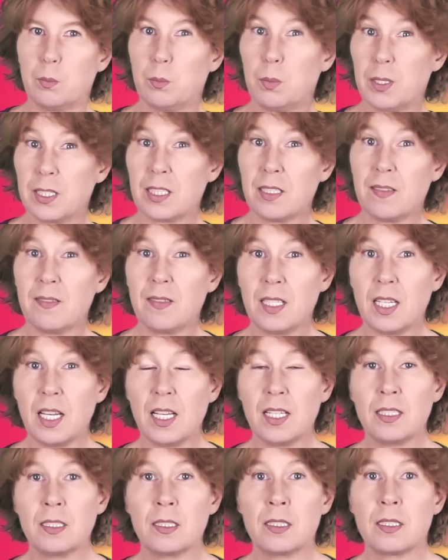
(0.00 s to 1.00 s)
But in the
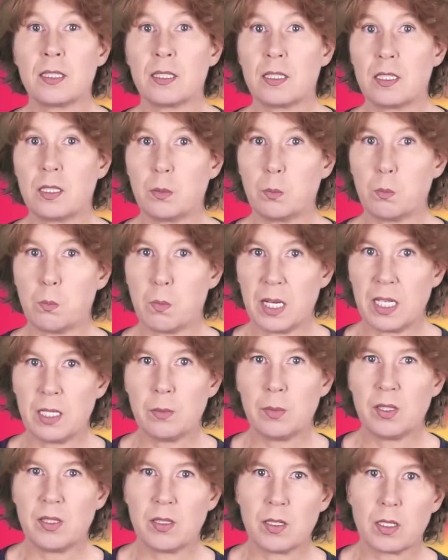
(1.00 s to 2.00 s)
end,
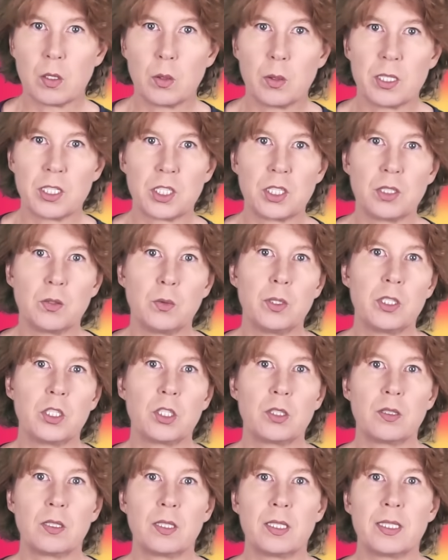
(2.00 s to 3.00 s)
maybe the question we
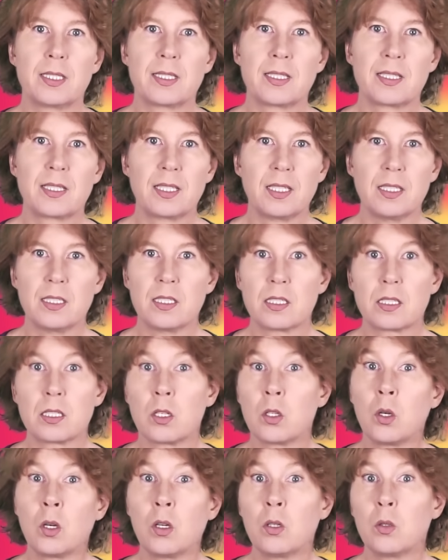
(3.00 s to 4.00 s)
should ask is
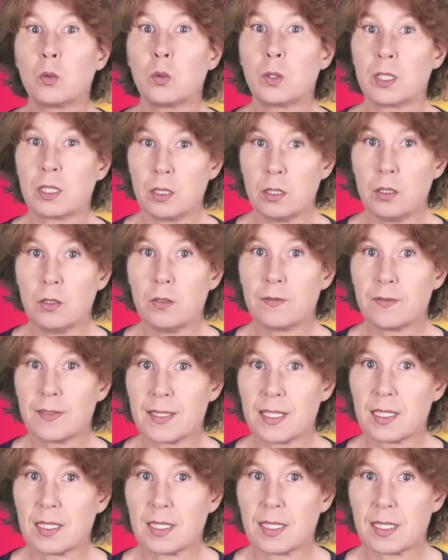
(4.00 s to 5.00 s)
not what new
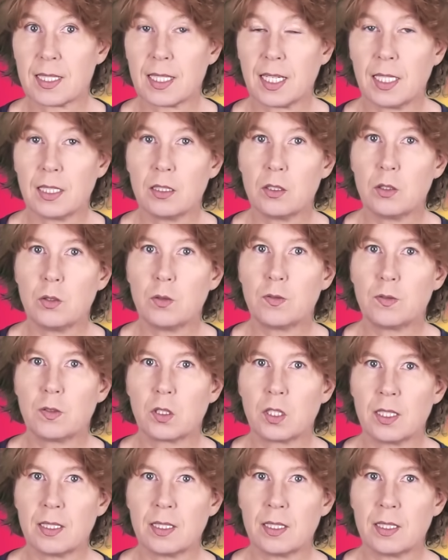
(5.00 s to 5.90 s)
physics can do for